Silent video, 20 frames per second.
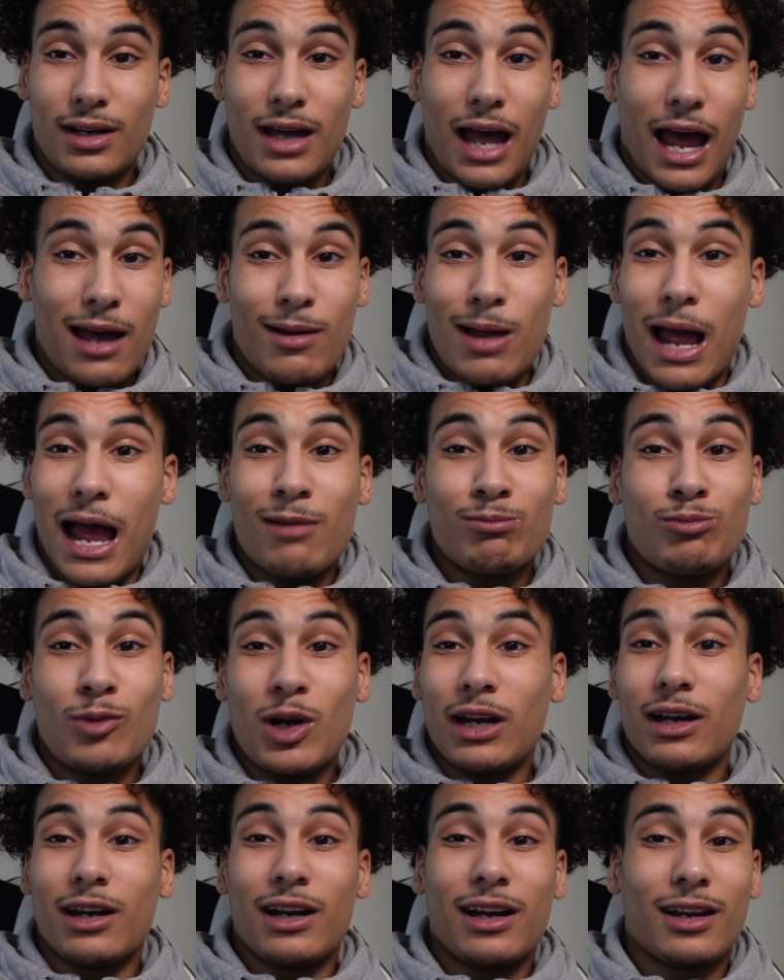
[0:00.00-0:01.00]
I, I'm
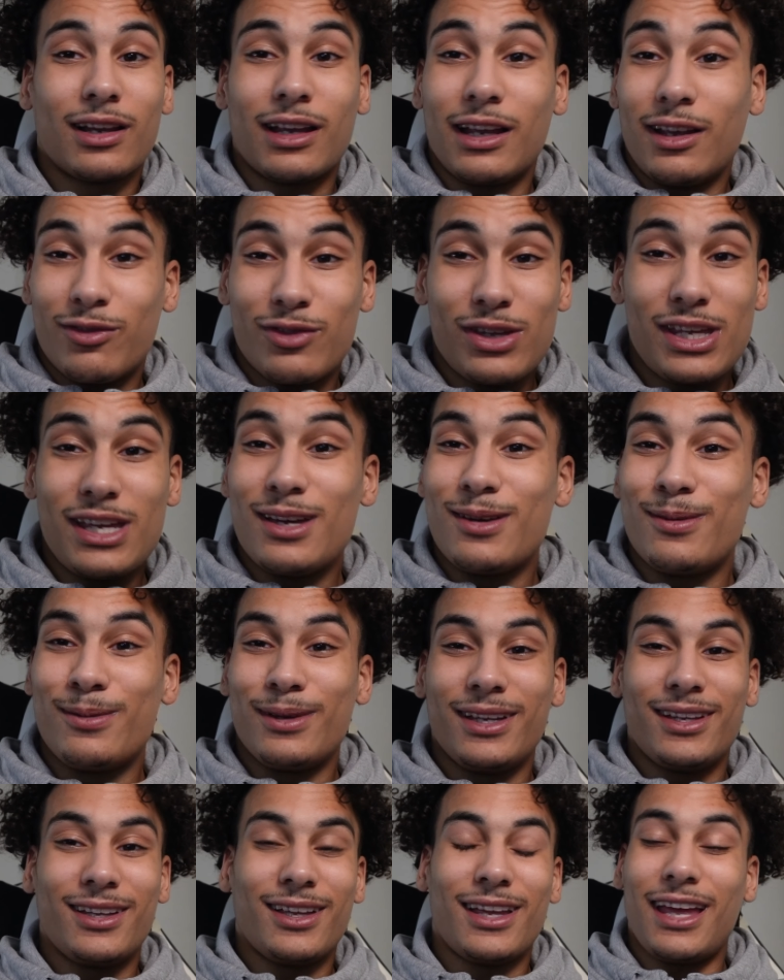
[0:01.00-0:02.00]
ready to. You feel
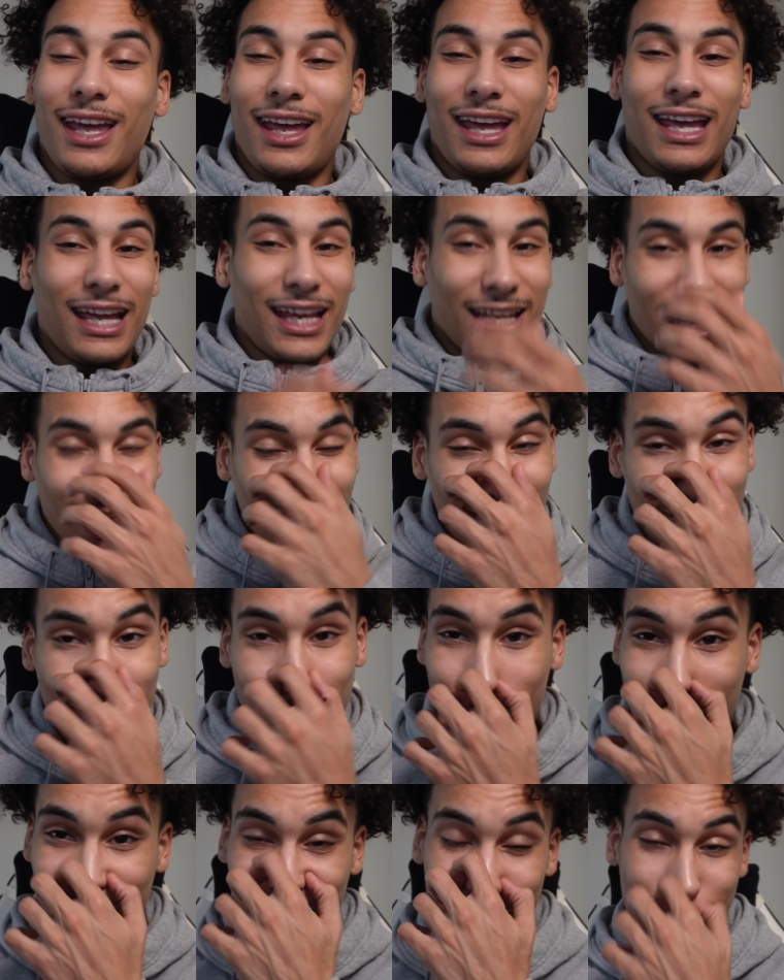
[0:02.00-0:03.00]
me? It hit
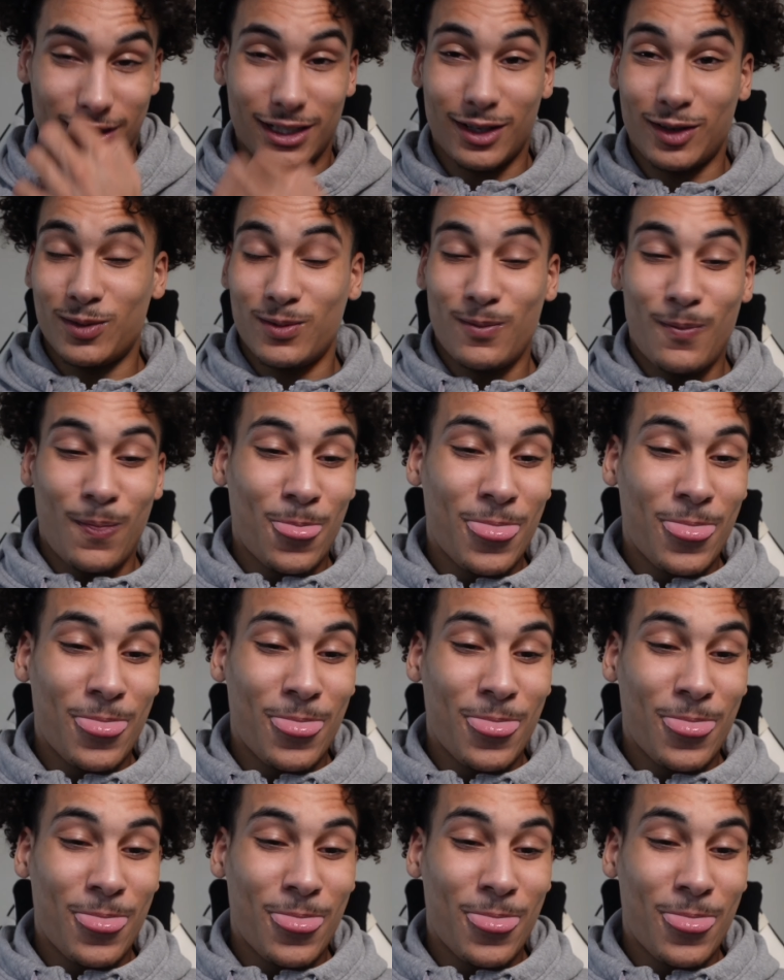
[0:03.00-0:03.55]
different. So.